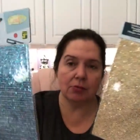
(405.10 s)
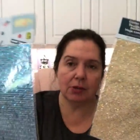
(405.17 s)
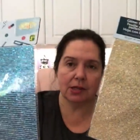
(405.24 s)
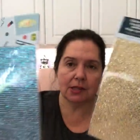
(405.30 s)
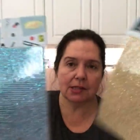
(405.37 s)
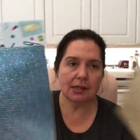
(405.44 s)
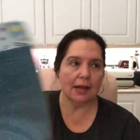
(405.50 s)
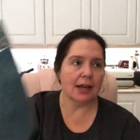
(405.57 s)

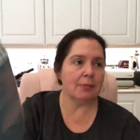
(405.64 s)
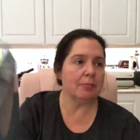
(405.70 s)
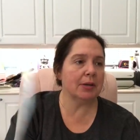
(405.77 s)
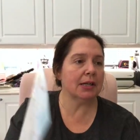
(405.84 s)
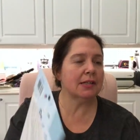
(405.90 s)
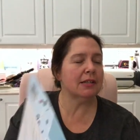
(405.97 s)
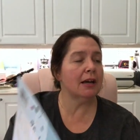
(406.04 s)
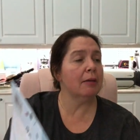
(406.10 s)
ones I
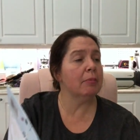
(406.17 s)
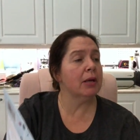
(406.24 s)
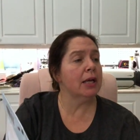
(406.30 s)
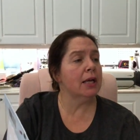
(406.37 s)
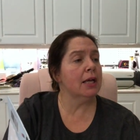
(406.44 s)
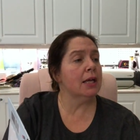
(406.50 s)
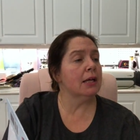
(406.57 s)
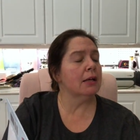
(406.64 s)
picked up.
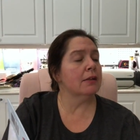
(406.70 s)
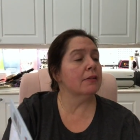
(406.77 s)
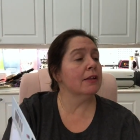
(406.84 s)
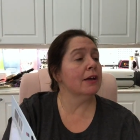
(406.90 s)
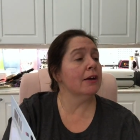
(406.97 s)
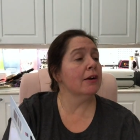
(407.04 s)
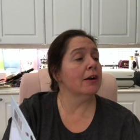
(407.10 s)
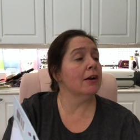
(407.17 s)

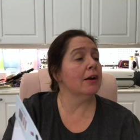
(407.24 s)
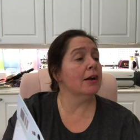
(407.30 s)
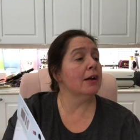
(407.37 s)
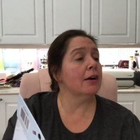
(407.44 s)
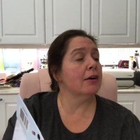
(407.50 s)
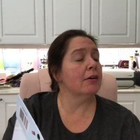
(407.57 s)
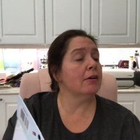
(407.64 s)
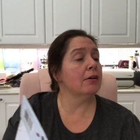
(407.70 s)

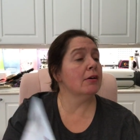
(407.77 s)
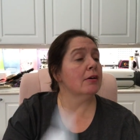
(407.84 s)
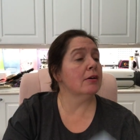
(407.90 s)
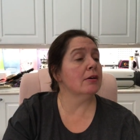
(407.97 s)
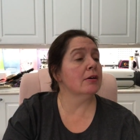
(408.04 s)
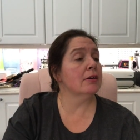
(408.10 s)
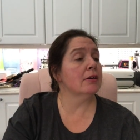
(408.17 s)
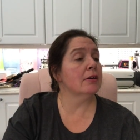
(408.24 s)
They
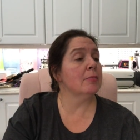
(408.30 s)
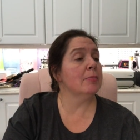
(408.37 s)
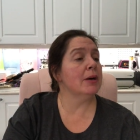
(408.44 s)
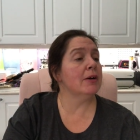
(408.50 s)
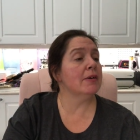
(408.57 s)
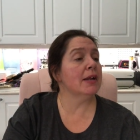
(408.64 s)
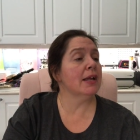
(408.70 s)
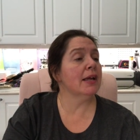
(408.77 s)
are
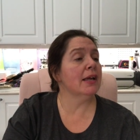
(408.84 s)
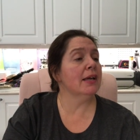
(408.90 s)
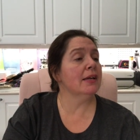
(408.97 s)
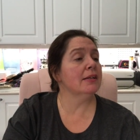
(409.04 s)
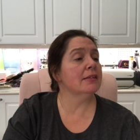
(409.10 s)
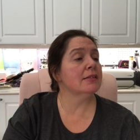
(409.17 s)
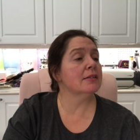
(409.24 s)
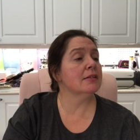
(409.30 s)
about
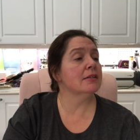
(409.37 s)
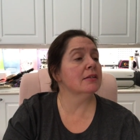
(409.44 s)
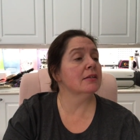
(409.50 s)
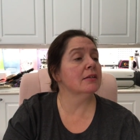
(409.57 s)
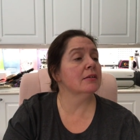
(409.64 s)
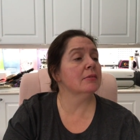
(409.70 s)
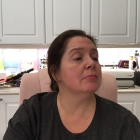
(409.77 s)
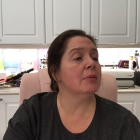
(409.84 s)
8
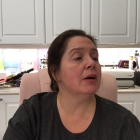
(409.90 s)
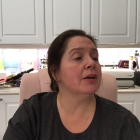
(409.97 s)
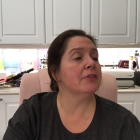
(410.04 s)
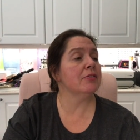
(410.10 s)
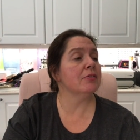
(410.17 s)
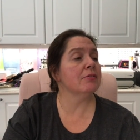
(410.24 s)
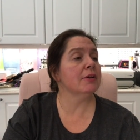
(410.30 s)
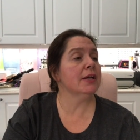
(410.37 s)
by
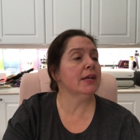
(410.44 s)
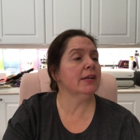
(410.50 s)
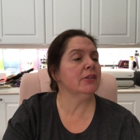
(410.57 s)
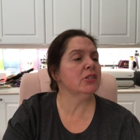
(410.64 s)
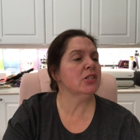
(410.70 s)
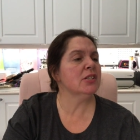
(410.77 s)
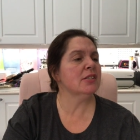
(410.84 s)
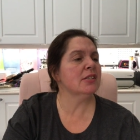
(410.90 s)
3
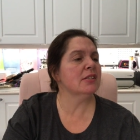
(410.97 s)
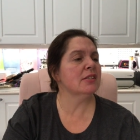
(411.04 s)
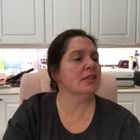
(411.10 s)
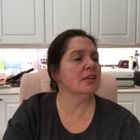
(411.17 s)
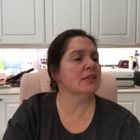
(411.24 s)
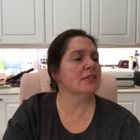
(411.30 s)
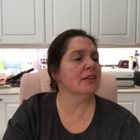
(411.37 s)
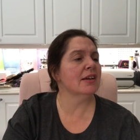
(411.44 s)
inches, it
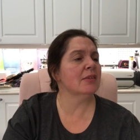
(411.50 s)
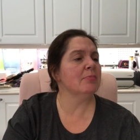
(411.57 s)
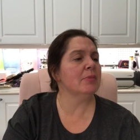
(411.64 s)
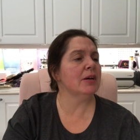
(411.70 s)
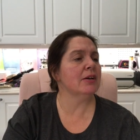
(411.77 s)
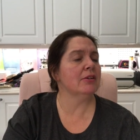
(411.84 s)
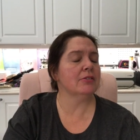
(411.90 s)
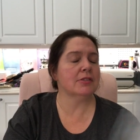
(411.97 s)

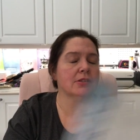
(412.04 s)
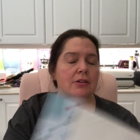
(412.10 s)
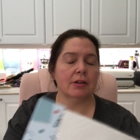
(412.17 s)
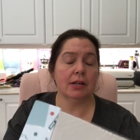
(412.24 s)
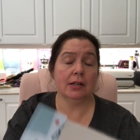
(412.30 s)
says.